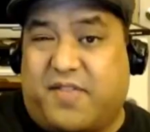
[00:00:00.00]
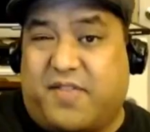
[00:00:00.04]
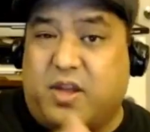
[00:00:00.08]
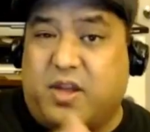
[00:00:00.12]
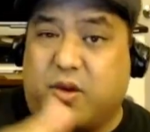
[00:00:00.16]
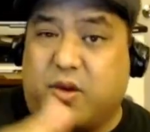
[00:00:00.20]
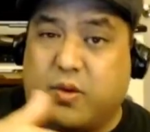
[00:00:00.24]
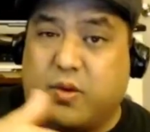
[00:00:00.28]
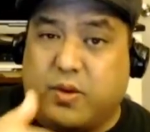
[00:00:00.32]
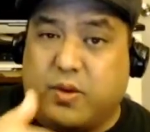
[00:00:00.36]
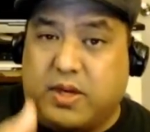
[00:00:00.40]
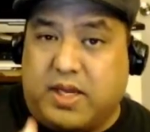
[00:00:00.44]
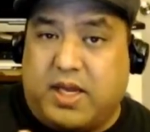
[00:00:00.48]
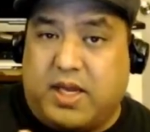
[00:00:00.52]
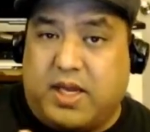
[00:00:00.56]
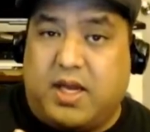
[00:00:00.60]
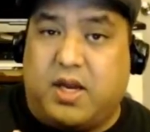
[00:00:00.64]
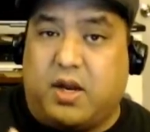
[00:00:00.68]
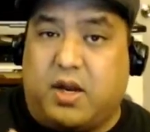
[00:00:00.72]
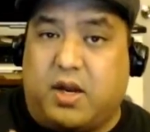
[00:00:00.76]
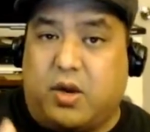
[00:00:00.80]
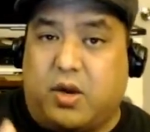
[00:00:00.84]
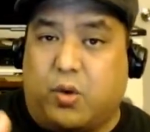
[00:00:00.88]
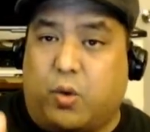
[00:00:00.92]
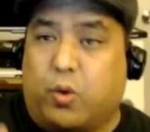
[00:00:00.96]
that you
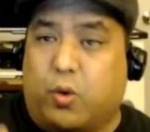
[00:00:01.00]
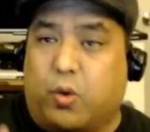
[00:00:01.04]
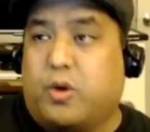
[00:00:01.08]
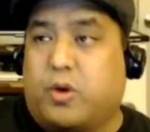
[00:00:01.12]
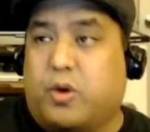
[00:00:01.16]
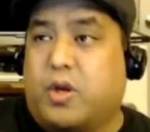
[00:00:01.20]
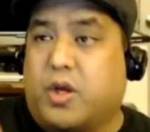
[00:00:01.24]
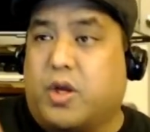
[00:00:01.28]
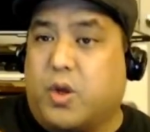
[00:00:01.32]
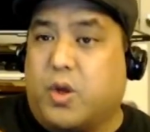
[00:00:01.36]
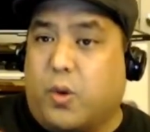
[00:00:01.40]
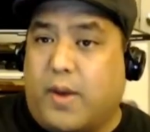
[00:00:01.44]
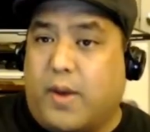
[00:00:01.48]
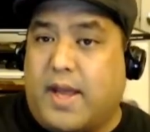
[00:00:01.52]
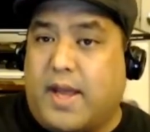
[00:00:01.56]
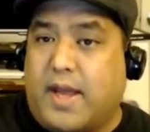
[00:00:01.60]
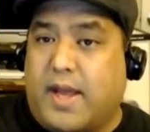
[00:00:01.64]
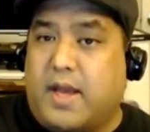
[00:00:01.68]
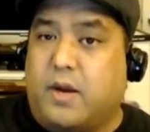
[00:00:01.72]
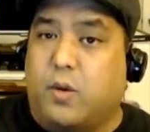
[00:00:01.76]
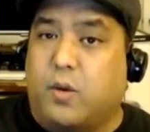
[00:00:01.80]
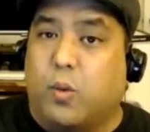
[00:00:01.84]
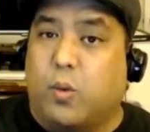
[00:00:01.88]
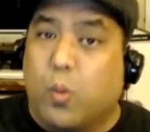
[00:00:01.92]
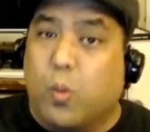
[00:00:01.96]
need in order to go ahead
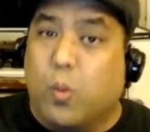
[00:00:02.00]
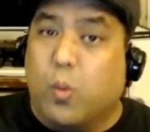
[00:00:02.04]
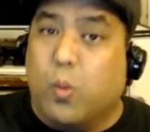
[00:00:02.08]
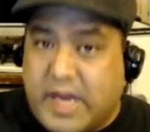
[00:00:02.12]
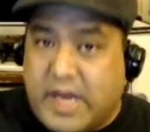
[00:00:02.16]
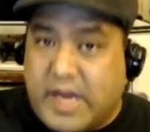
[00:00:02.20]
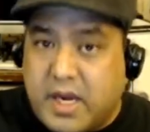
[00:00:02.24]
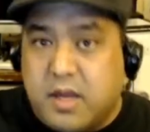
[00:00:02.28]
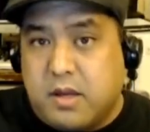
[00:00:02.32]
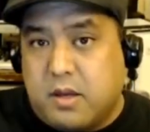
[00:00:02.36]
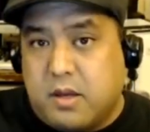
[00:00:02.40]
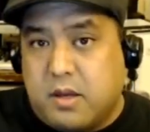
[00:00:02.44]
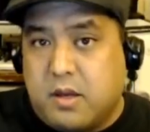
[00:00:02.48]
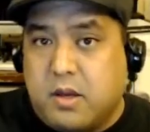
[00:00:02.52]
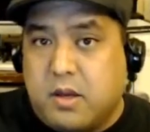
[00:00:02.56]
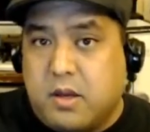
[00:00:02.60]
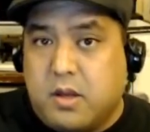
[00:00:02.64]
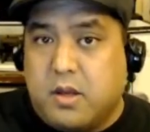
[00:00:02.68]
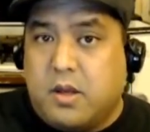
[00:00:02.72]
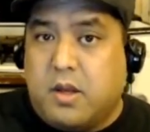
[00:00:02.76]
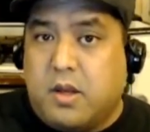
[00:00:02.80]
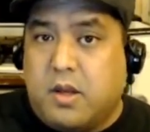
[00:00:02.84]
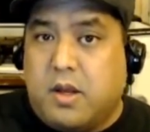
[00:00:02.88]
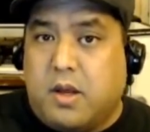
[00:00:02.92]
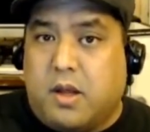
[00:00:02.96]
and win,
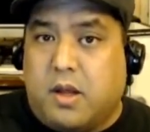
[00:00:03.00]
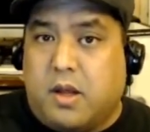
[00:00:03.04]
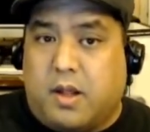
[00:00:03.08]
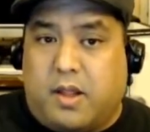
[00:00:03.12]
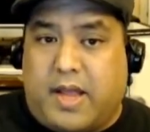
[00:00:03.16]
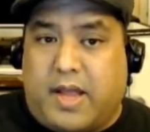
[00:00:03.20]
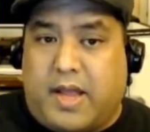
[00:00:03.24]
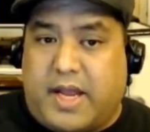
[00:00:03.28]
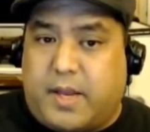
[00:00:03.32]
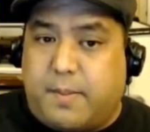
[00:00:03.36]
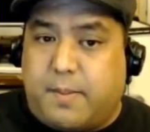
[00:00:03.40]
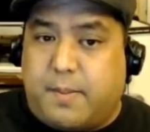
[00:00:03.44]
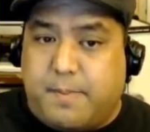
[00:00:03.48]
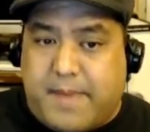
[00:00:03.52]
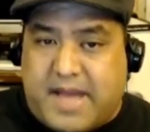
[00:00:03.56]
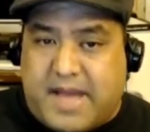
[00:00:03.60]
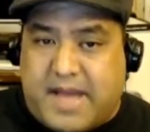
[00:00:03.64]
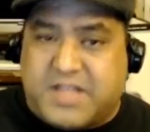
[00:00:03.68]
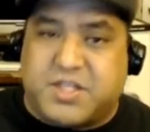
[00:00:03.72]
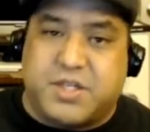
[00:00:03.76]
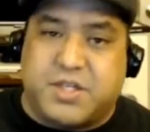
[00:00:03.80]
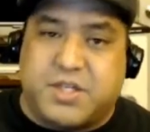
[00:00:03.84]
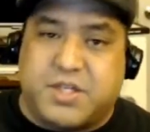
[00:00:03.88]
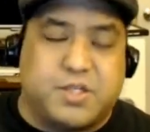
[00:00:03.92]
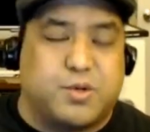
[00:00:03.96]
like
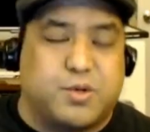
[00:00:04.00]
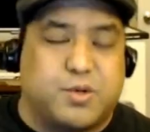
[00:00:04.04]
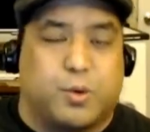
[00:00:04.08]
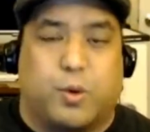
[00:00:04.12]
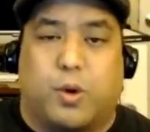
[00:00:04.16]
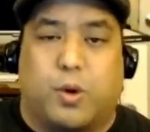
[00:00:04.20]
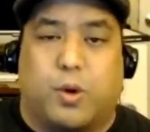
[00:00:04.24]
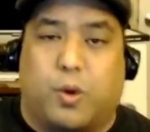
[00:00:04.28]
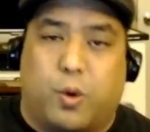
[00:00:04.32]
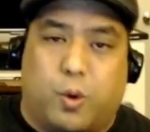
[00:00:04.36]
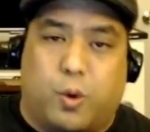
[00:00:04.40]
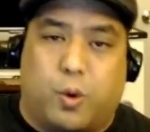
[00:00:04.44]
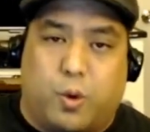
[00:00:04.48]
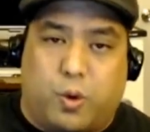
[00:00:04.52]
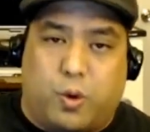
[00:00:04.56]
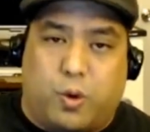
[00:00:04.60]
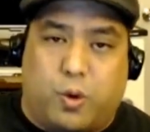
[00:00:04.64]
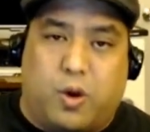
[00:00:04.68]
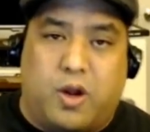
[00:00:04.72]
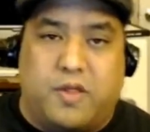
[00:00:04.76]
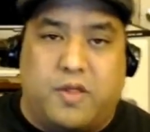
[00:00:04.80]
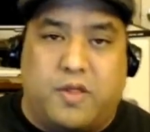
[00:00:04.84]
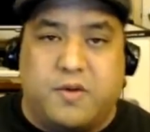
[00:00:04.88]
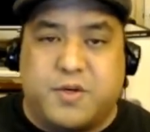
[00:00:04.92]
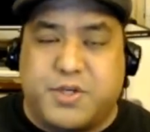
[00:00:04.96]
matches
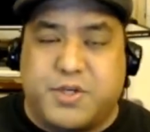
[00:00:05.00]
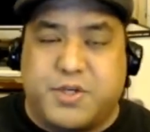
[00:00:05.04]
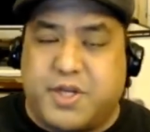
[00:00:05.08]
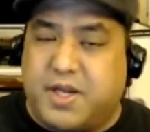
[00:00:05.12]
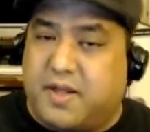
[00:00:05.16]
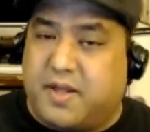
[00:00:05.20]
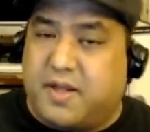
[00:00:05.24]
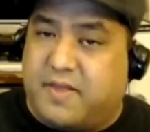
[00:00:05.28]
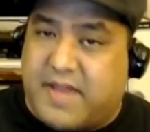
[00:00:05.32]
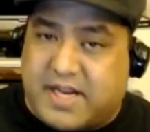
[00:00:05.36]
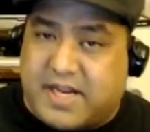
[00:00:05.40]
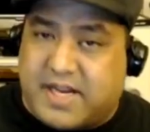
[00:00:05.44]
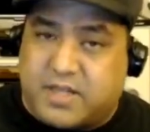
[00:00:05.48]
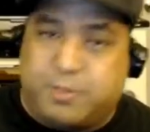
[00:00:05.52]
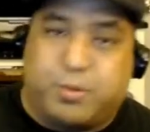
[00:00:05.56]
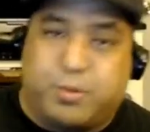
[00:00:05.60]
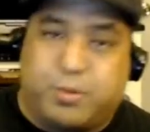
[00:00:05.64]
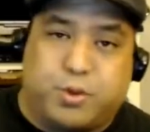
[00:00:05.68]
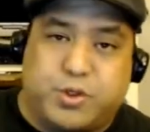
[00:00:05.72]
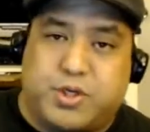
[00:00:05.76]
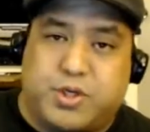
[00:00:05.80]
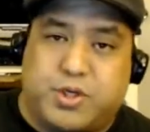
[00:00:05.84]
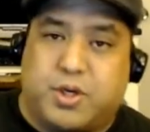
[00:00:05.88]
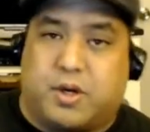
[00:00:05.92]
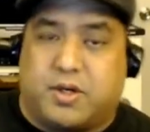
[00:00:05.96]
or other shit. That's
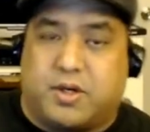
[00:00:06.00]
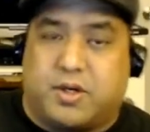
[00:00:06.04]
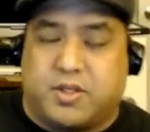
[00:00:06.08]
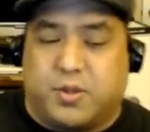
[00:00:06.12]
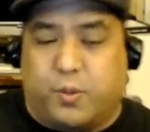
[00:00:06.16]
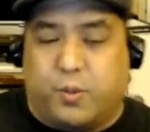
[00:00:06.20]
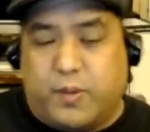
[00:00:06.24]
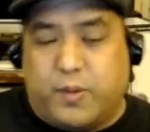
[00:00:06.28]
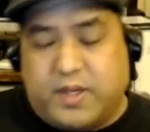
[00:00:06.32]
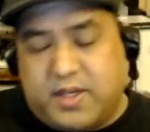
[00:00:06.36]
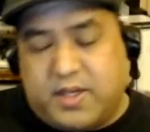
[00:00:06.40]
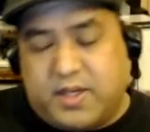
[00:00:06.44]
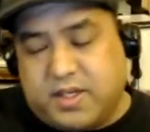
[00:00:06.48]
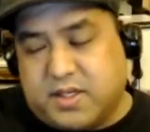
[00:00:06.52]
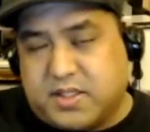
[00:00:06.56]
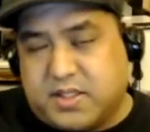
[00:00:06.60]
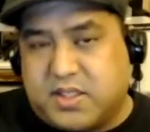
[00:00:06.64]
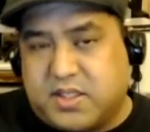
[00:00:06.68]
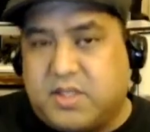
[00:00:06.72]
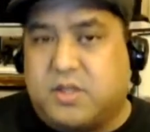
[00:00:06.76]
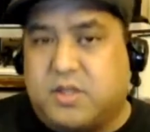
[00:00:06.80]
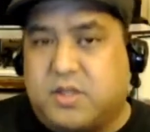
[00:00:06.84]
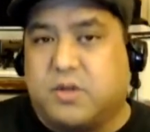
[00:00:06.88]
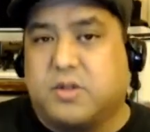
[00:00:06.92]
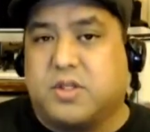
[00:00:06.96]
bullshit also. When
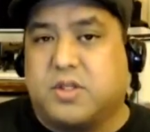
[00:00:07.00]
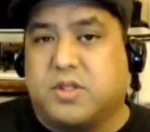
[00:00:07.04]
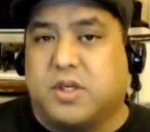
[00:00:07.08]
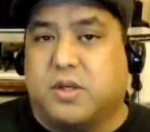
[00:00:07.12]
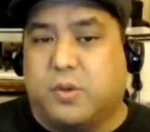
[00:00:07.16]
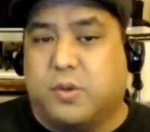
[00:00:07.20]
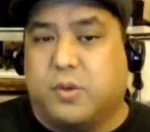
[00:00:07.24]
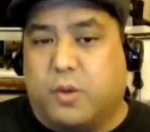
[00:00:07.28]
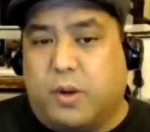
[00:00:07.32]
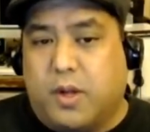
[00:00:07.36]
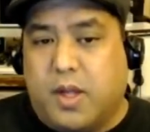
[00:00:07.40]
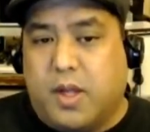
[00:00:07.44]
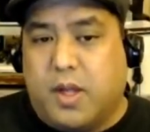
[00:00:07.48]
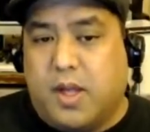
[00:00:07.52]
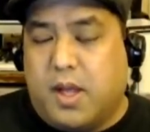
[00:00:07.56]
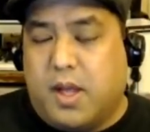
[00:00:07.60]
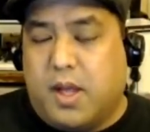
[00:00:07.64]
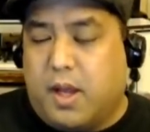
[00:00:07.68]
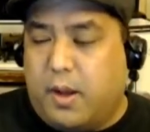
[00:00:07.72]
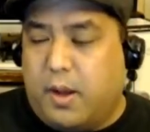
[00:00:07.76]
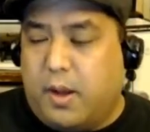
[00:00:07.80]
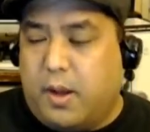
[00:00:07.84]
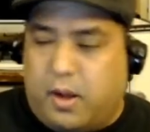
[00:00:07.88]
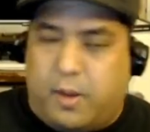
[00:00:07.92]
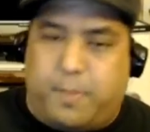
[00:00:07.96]
DLC turns into
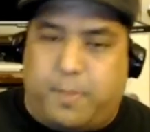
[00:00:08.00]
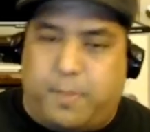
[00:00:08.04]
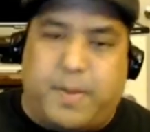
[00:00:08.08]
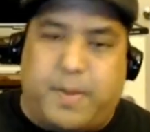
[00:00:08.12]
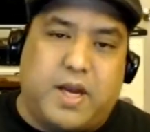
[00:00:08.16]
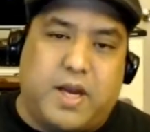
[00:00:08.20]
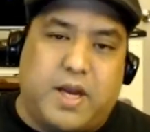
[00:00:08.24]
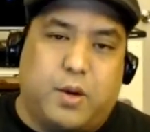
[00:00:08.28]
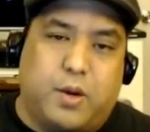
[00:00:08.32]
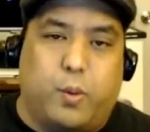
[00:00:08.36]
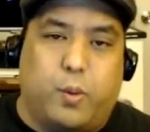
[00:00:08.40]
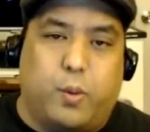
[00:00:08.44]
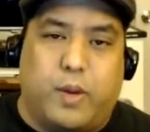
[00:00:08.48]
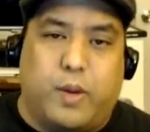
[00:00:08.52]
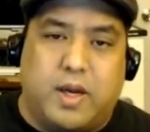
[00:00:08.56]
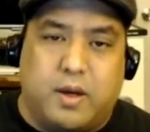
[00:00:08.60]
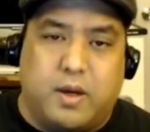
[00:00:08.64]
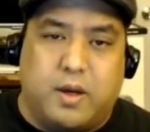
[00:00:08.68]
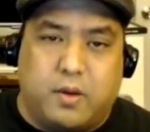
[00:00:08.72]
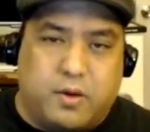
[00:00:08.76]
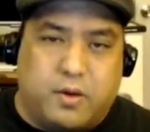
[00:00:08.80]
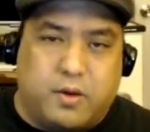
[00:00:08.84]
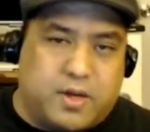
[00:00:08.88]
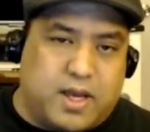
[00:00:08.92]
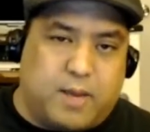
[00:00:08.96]
a
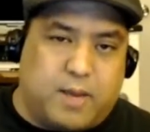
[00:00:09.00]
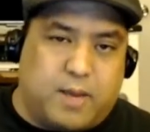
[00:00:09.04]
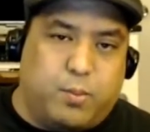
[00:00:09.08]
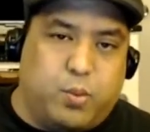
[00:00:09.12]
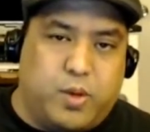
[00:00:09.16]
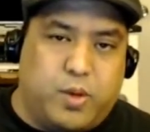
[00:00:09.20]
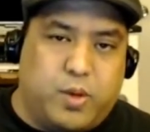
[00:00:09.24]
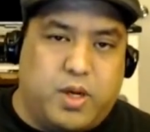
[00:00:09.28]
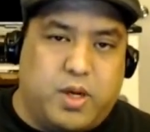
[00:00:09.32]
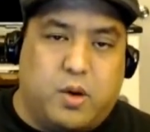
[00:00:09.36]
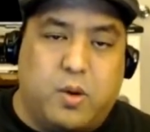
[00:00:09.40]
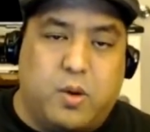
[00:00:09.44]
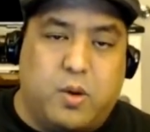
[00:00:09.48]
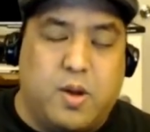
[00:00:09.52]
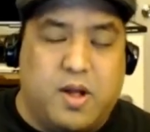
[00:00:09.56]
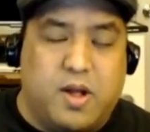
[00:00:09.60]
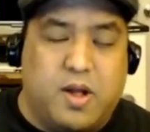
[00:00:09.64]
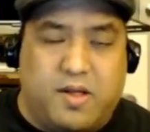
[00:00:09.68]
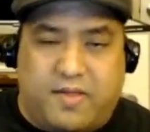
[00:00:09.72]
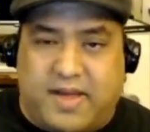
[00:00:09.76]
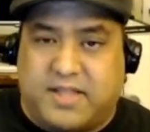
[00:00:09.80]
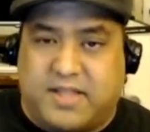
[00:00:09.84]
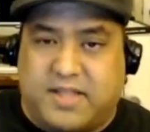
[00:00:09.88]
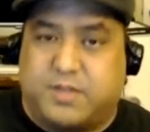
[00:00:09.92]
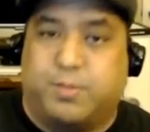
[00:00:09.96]
pay-to-win type window,
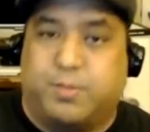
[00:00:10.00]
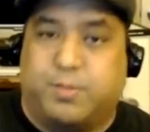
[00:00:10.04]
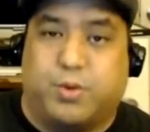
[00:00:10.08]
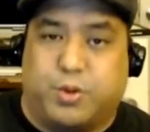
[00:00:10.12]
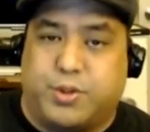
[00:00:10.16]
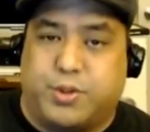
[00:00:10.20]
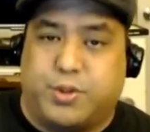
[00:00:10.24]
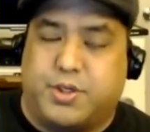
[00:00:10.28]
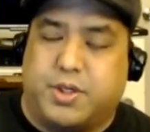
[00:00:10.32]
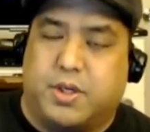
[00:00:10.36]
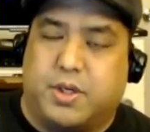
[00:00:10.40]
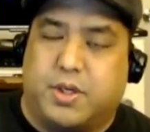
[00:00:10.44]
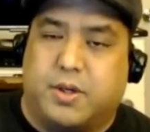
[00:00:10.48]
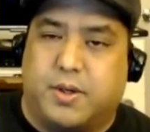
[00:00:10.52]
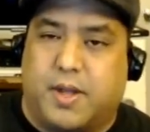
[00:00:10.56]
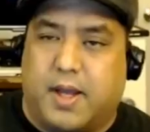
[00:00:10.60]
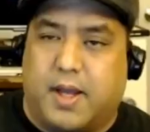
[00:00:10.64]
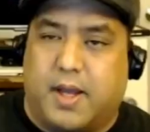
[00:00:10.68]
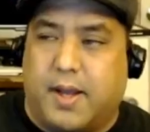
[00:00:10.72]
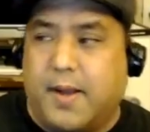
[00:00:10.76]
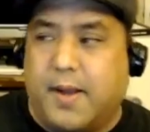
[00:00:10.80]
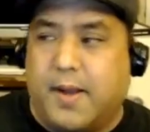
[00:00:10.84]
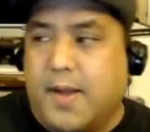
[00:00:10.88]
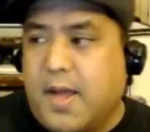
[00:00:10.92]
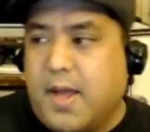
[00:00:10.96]
that's bullshit, okay?